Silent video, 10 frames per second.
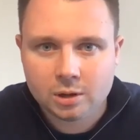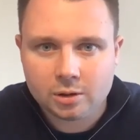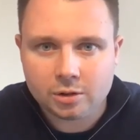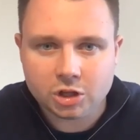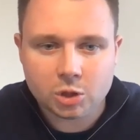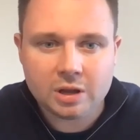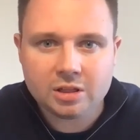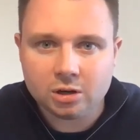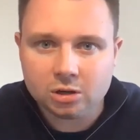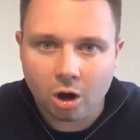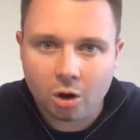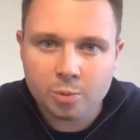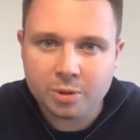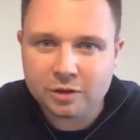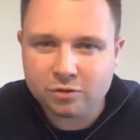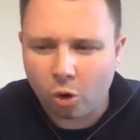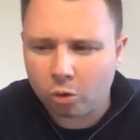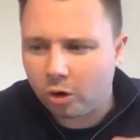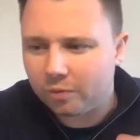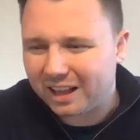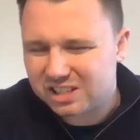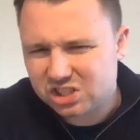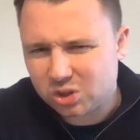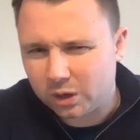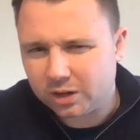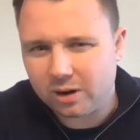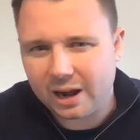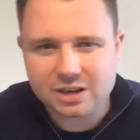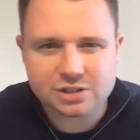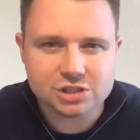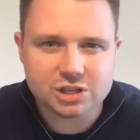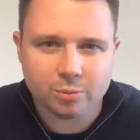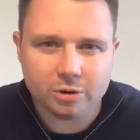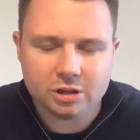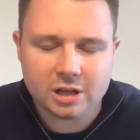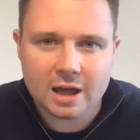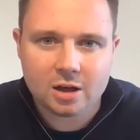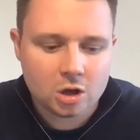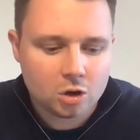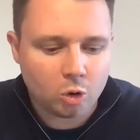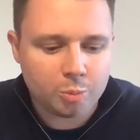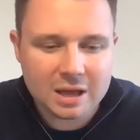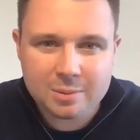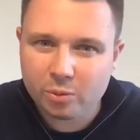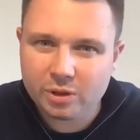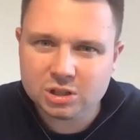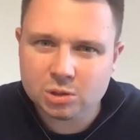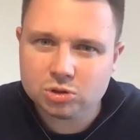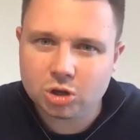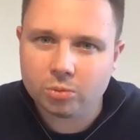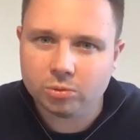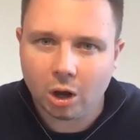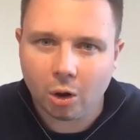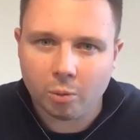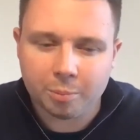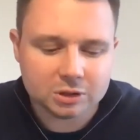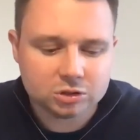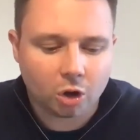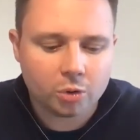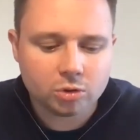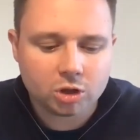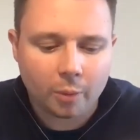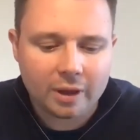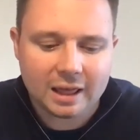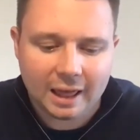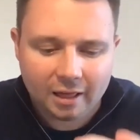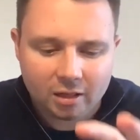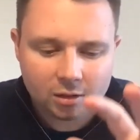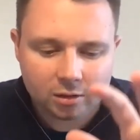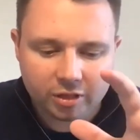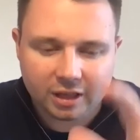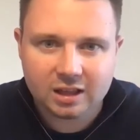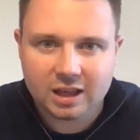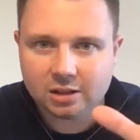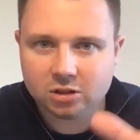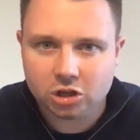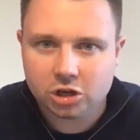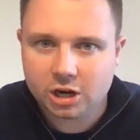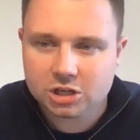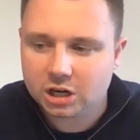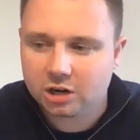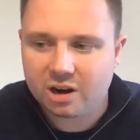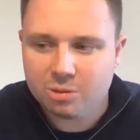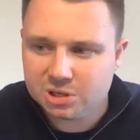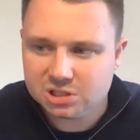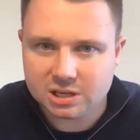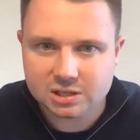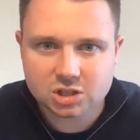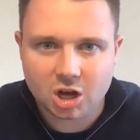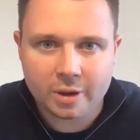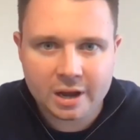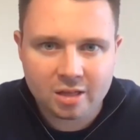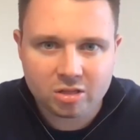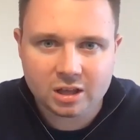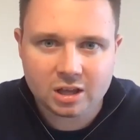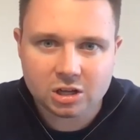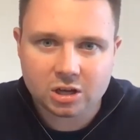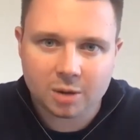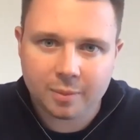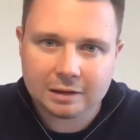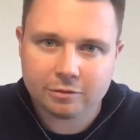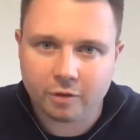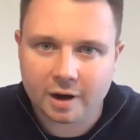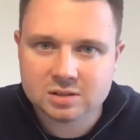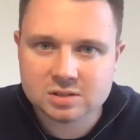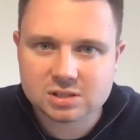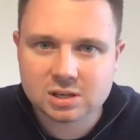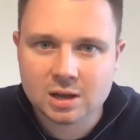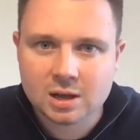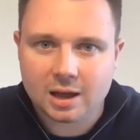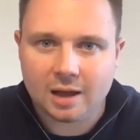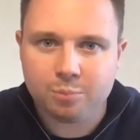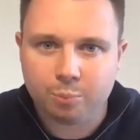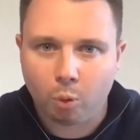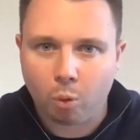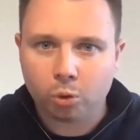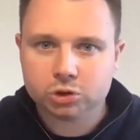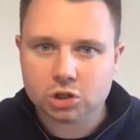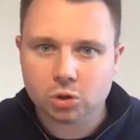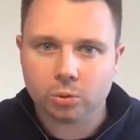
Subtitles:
that you either know, but you've not got that solid relationship with yet, or people that you don't know, but don't go in it thinking that you're going to generate business. Go in it thinking you're going to make friends and broaden your